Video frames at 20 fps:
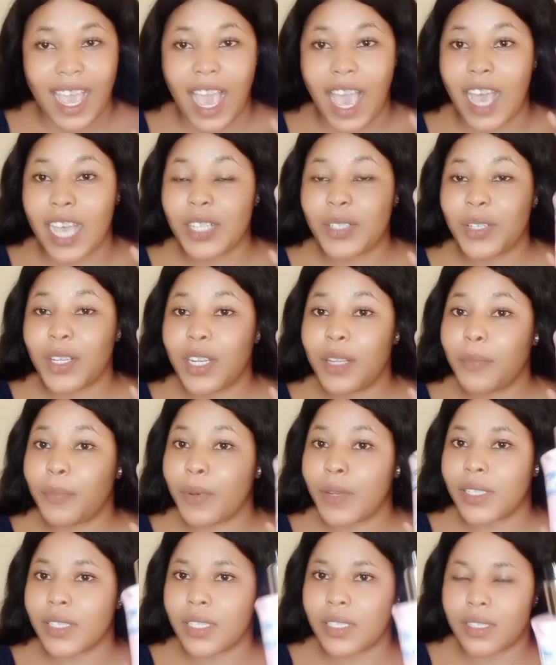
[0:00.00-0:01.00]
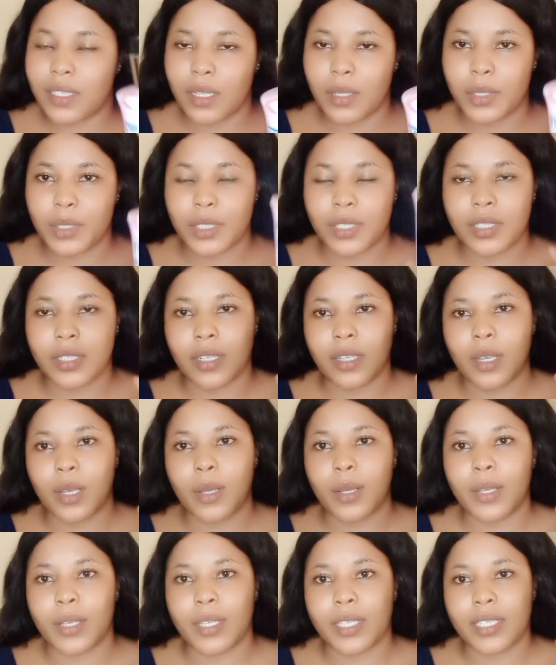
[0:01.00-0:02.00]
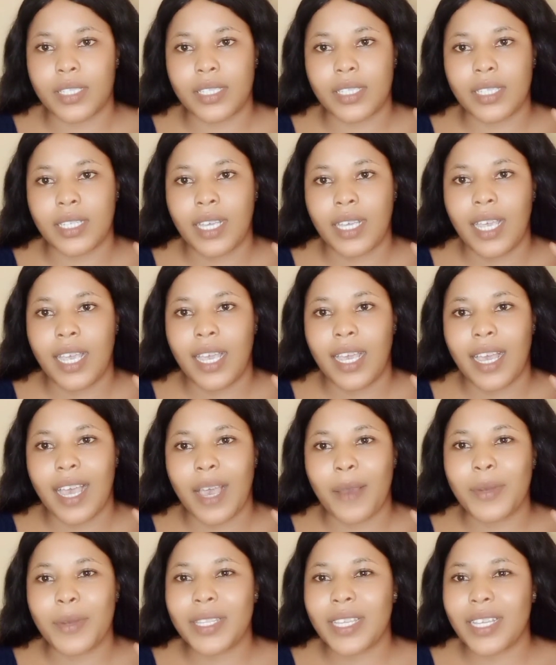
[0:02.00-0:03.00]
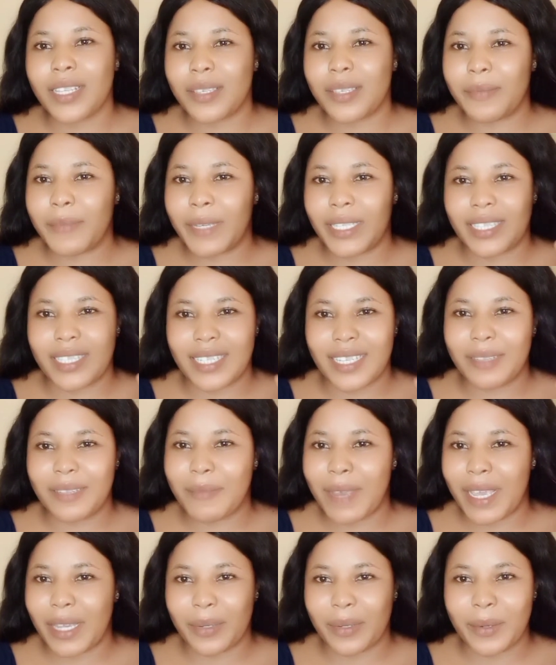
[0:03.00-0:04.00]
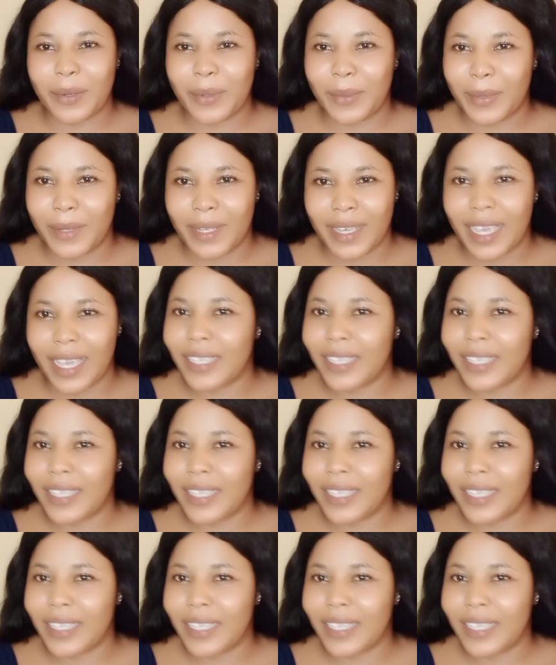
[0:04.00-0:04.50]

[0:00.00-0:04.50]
I actually bought this lotion because I wanted to maintain my color.